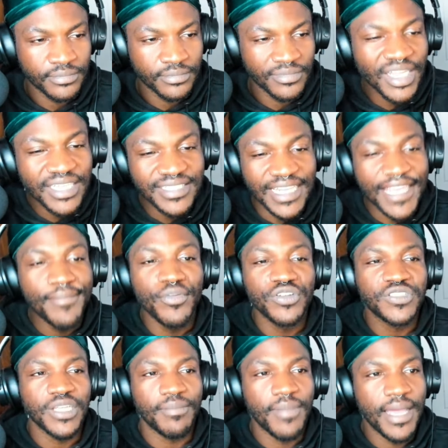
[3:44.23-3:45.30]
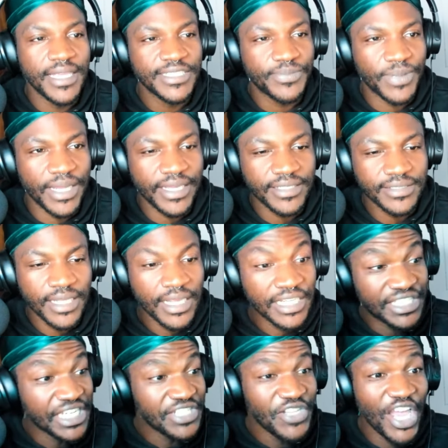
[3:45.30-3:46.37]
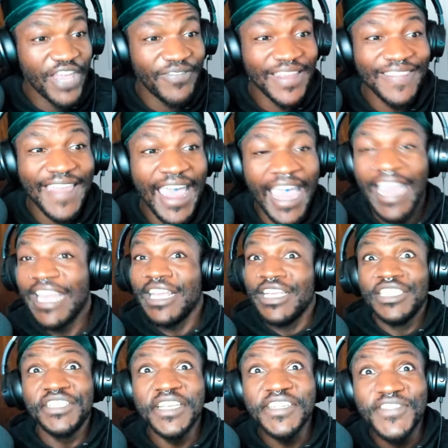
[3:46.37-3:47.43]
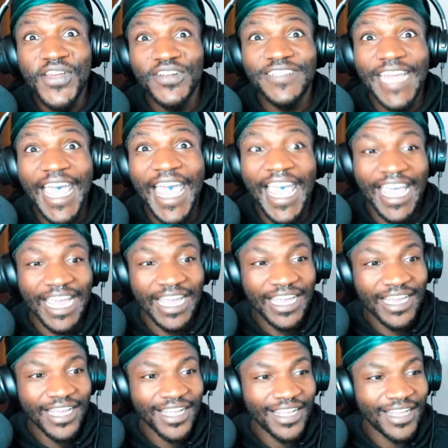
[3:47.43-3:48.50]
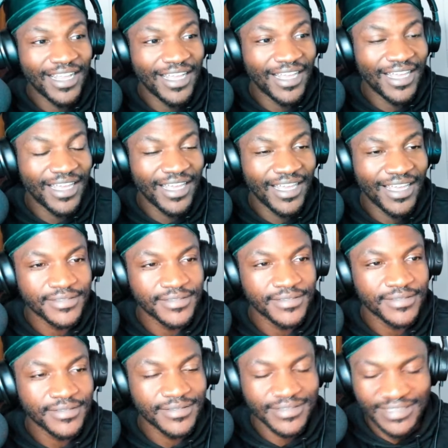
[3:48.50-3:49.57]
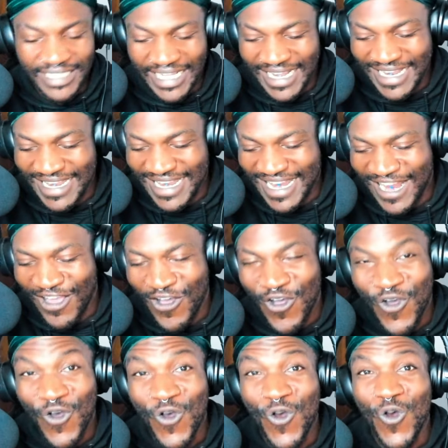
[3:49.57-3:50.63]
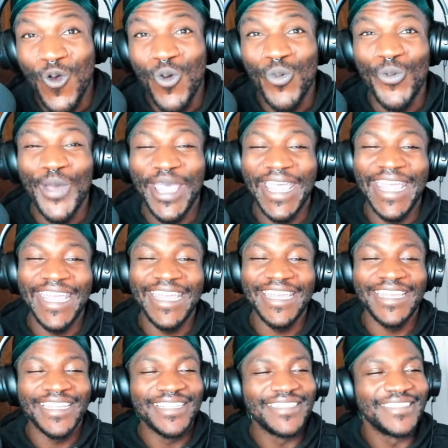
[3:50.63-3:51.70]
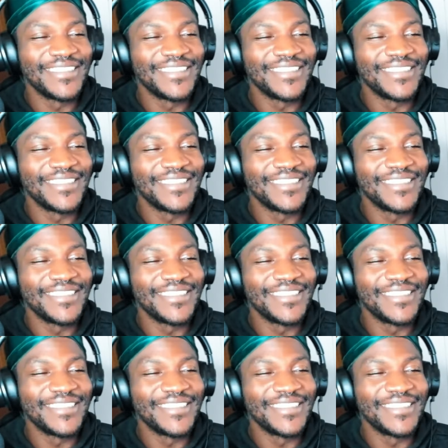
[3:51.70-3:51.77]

This Imo-sama's place. She's not even there. She's not there. No way.